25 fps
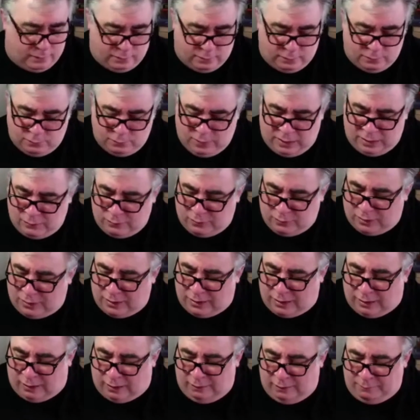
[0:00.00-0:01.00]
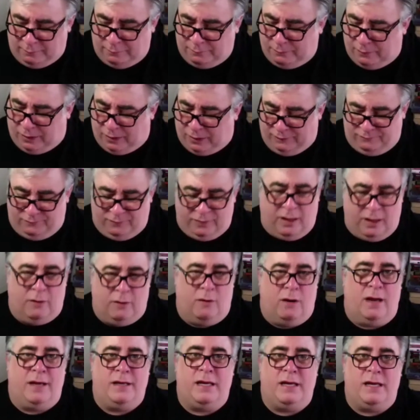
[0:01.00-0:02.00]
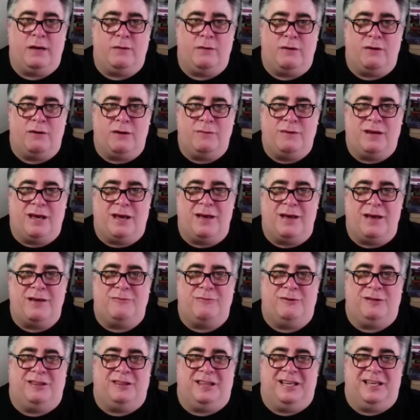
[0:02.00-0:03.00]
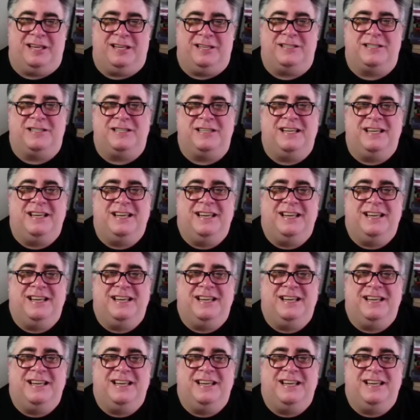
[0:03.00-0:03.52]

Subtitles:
well, I've no idea where I'm going with this,